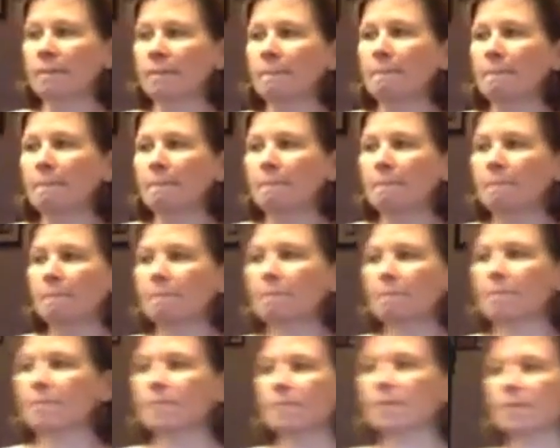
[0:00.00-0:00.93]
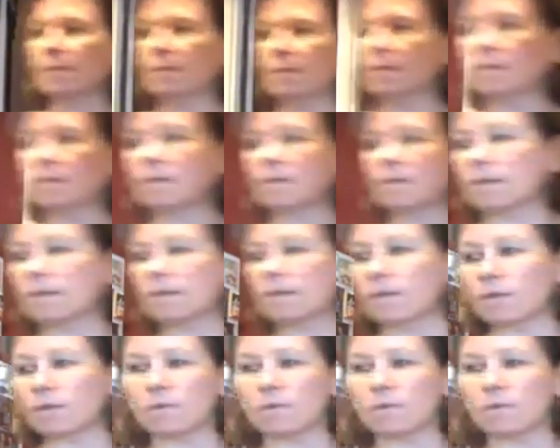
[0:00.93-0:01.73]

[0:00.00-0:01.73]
[no speech]